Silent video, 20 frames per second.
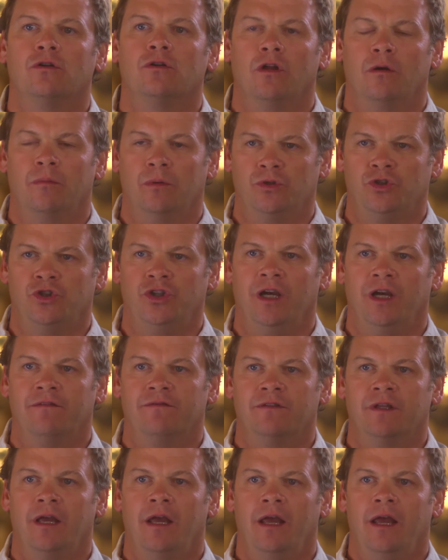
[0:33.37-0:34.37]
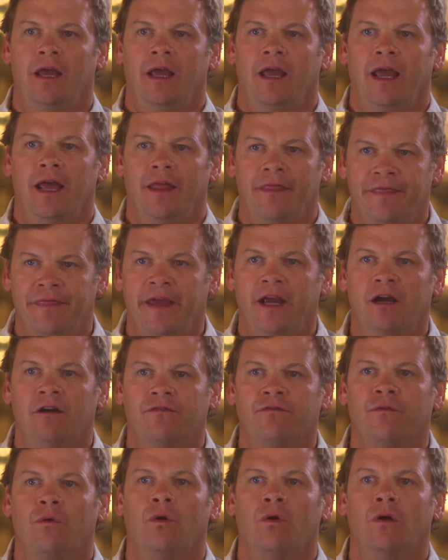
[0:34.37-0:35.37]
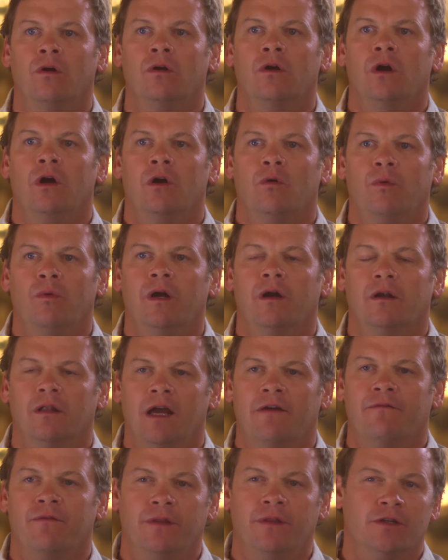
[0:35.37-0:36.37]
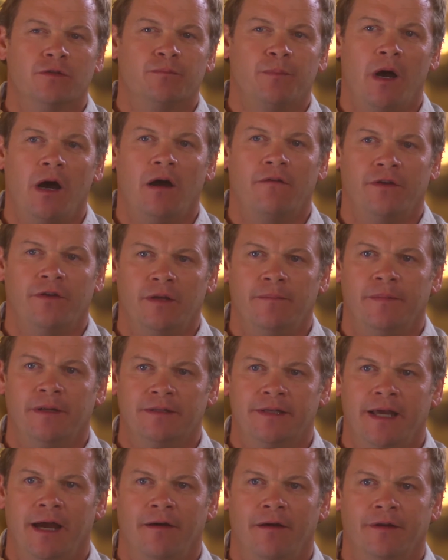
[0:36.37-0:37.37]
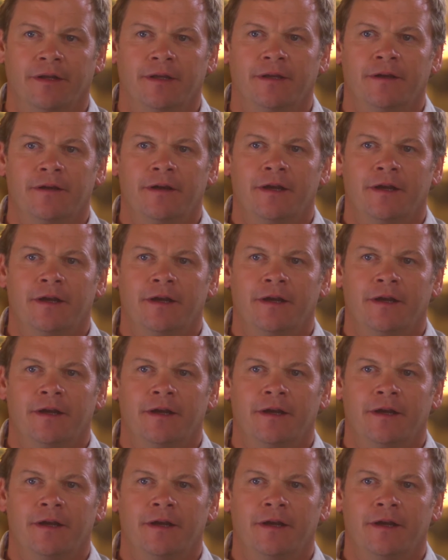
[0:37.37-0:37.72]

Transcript: a global shift, and therefore we are left with this poverty mentality.